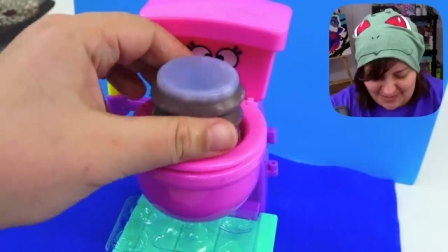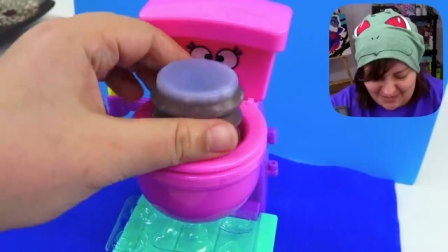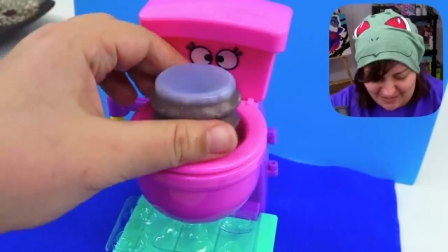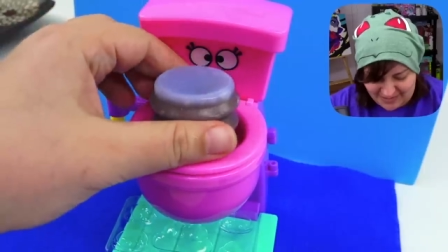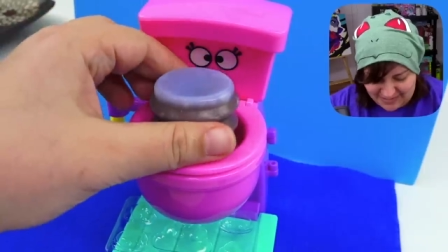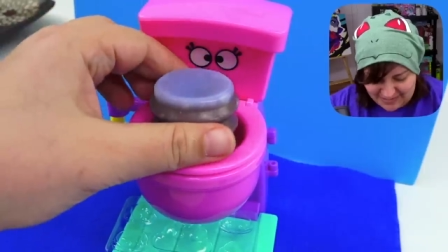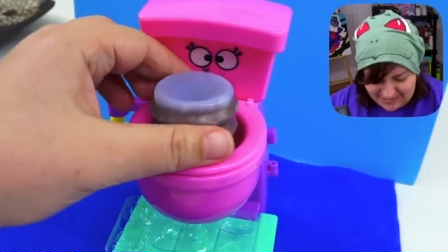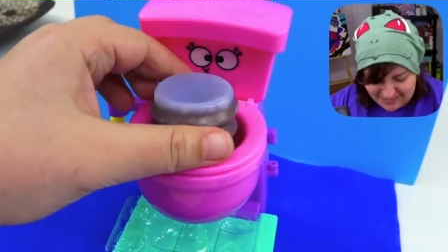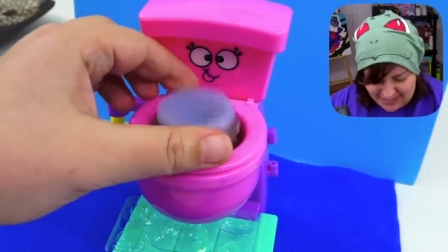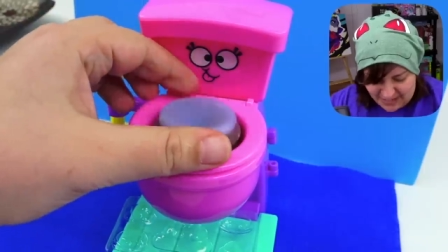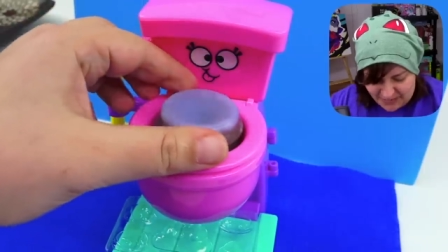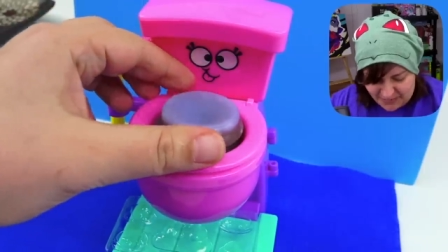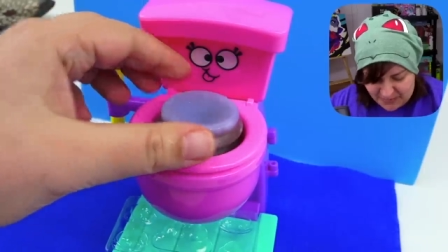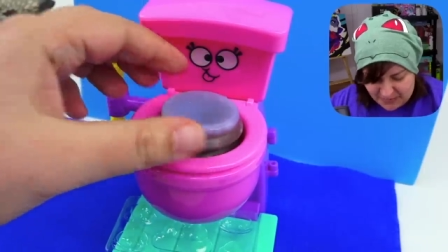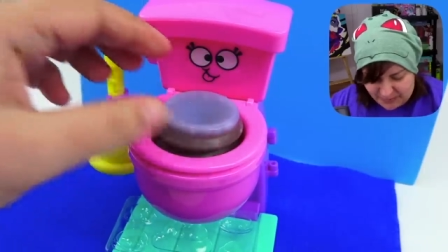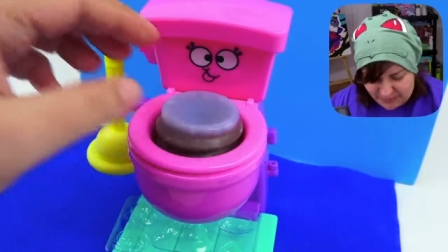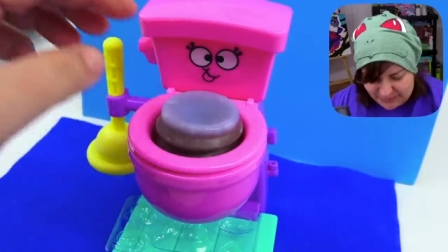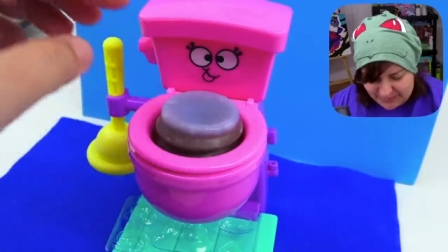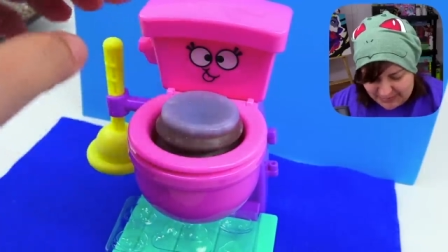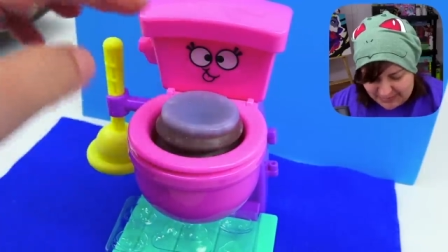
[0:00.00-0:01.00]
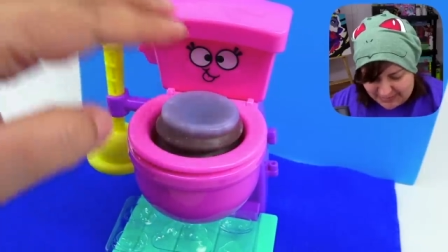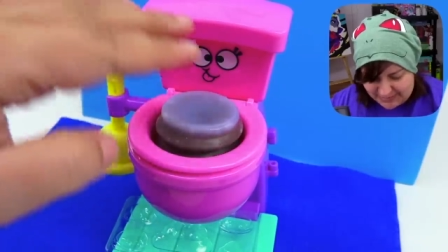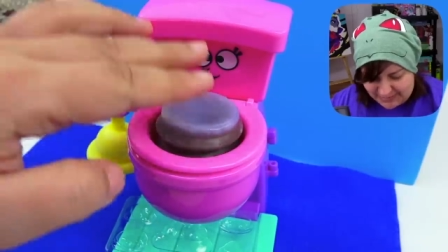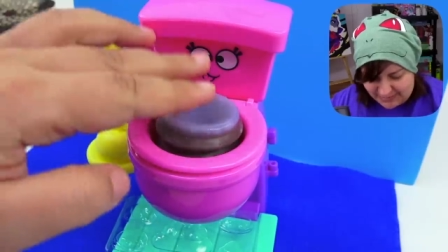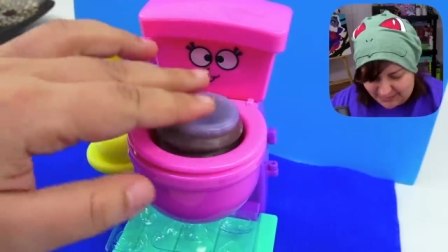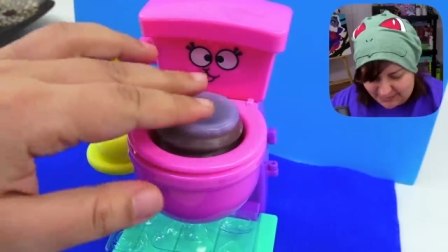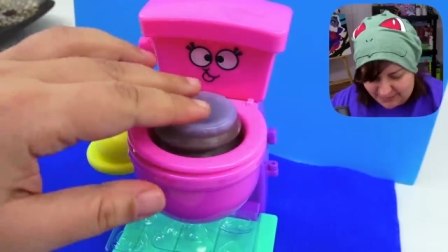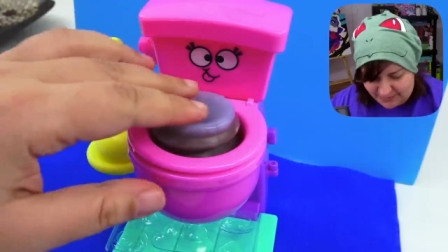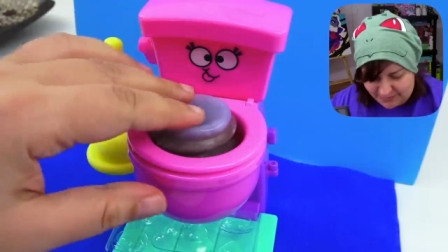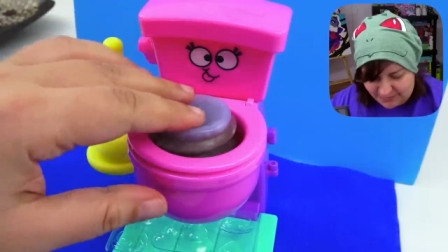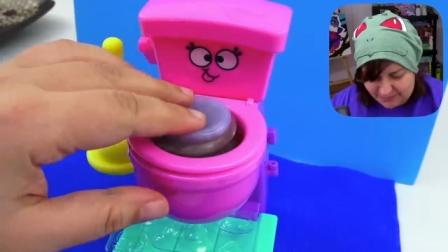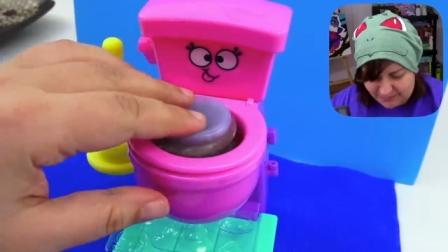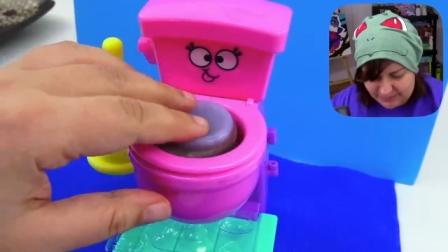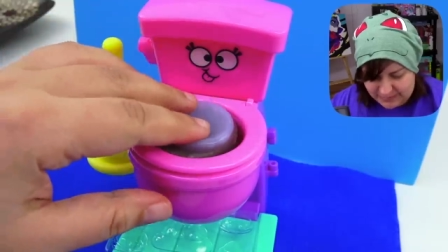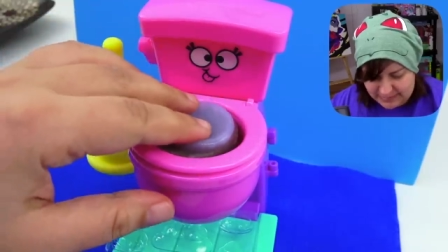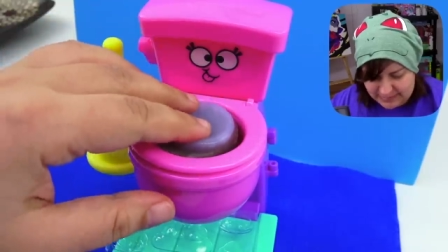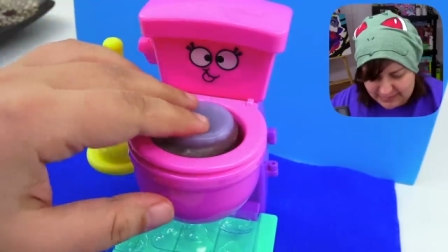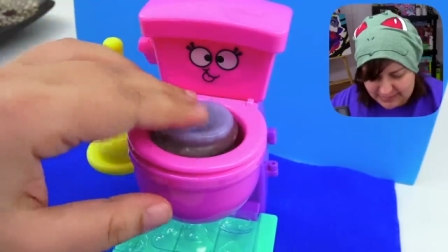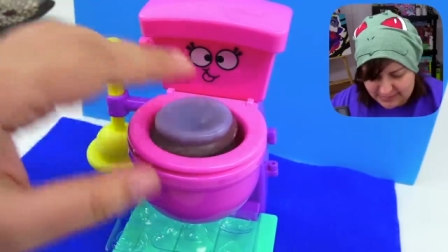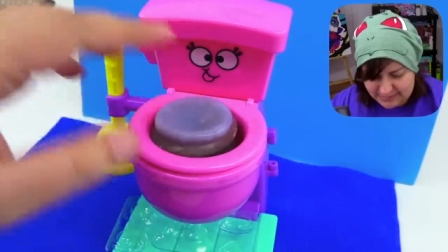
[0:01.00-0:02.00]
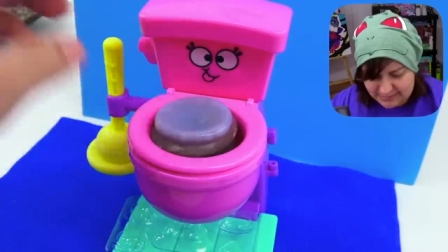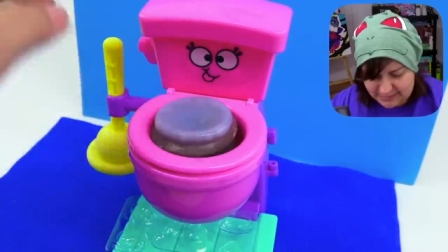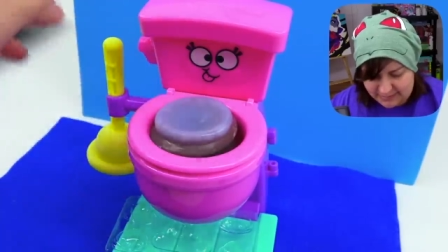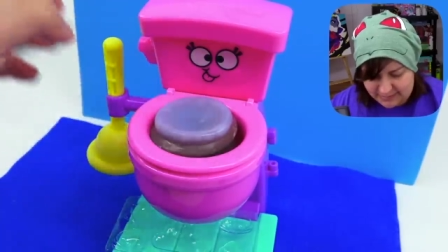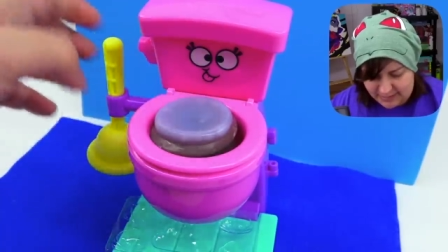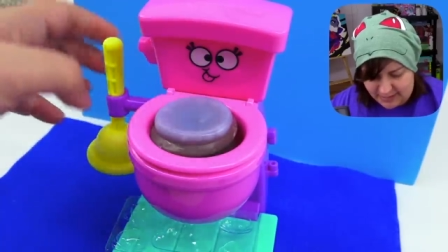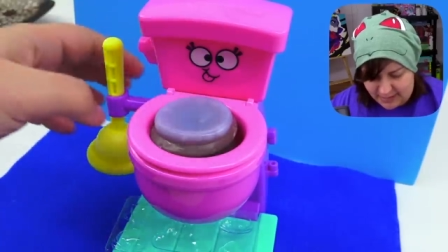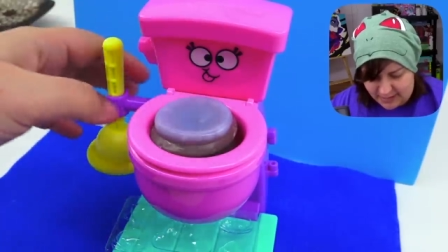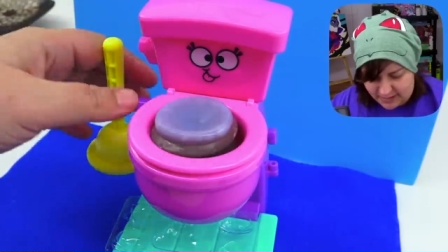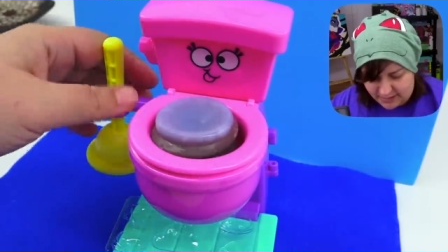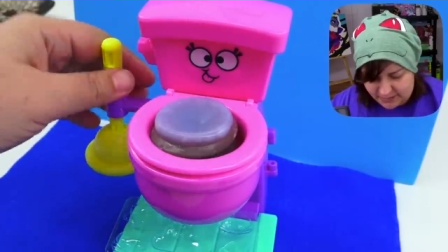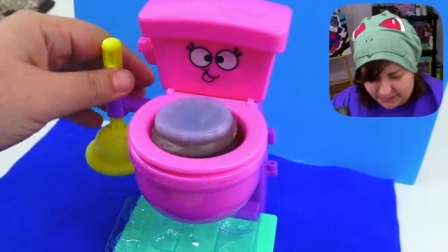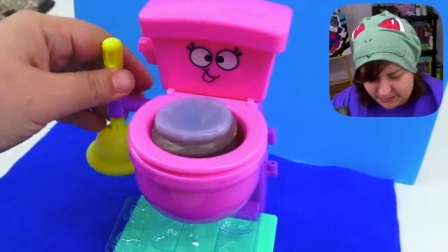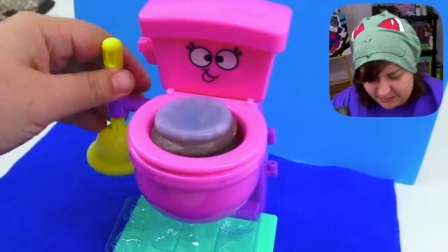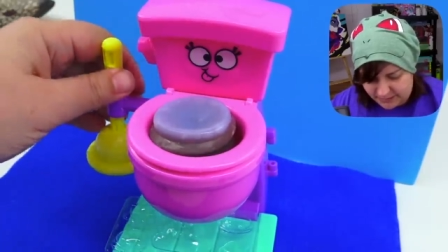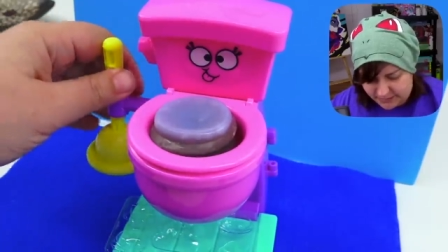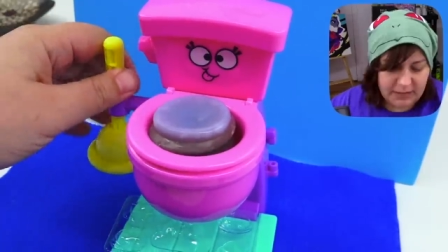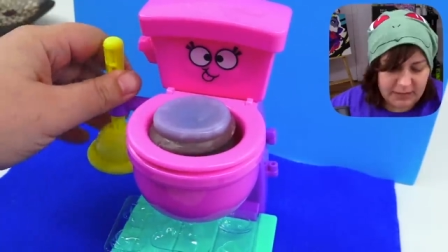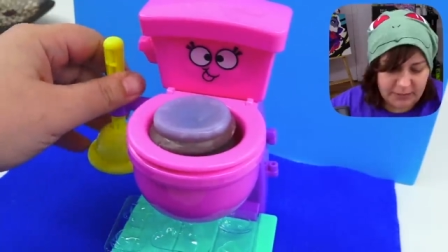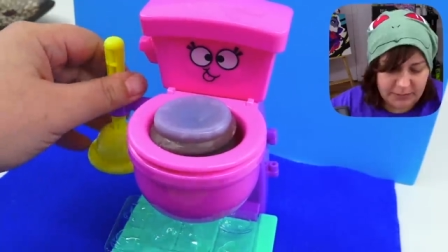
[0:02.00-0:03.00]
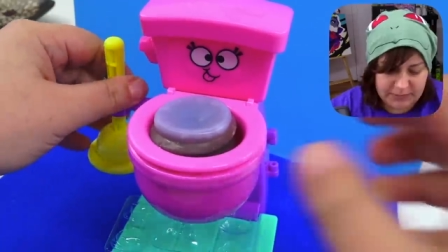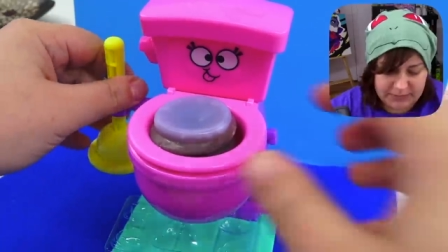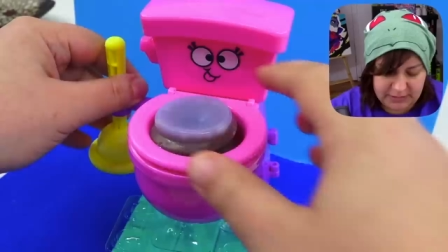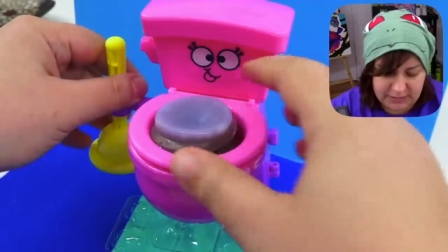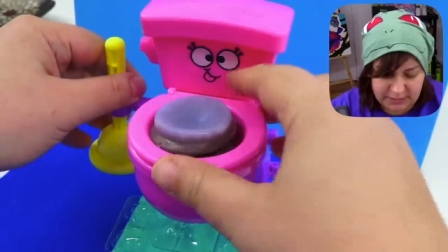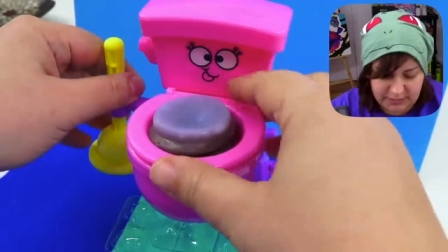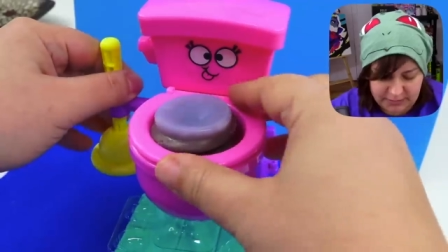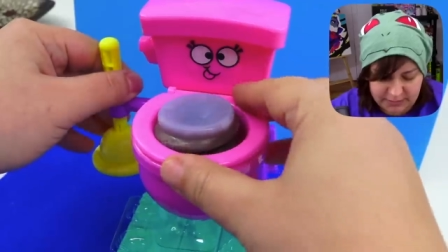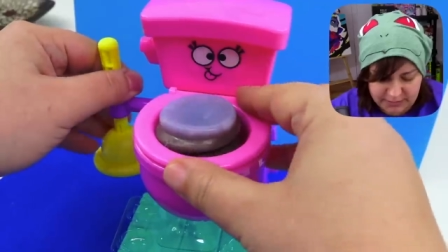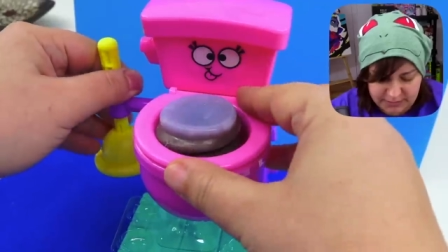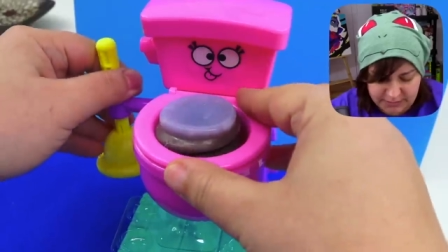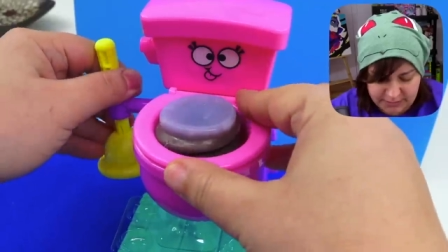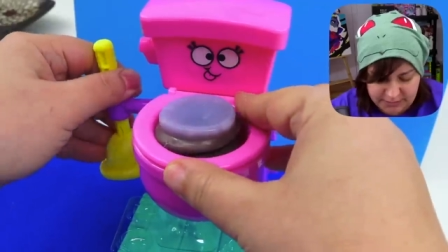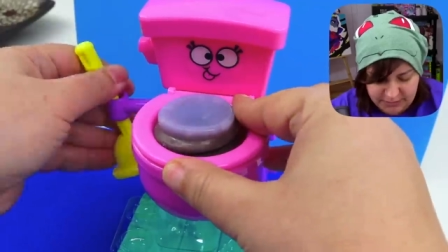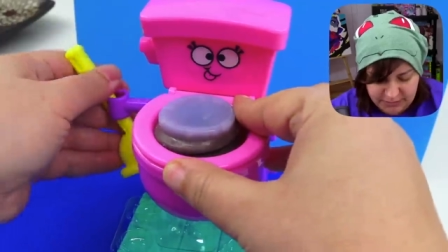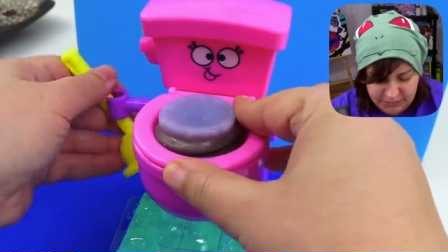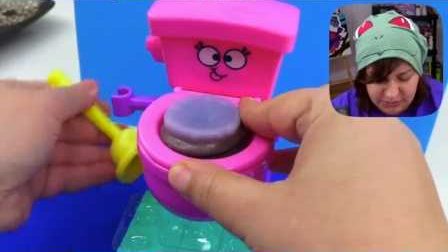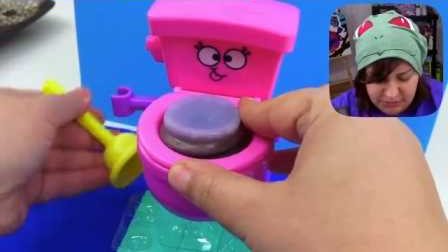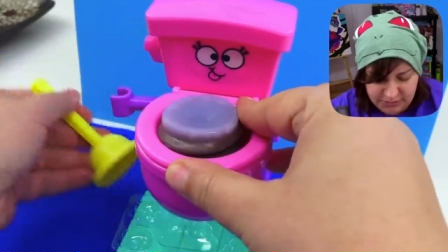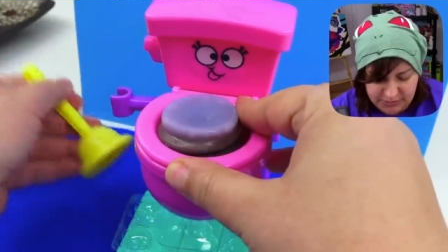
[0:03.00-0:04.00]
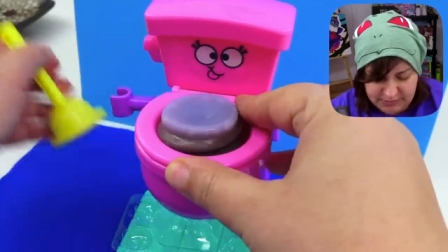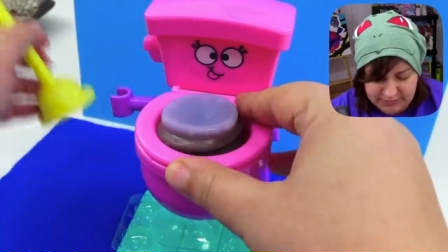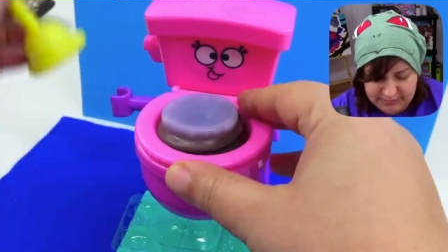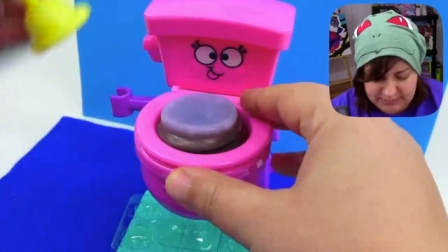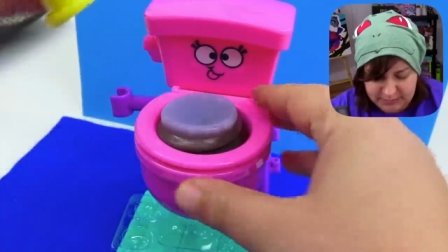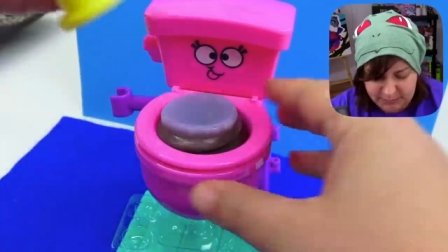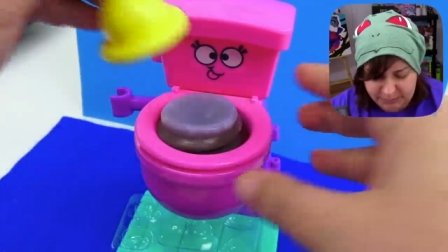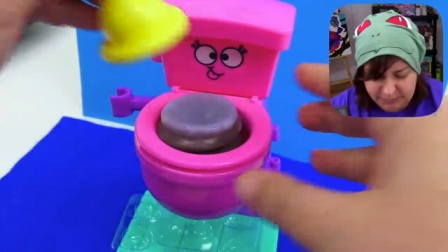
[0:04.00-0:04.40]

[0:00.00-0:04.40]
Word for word: All right, now we put it face down and we take our trusty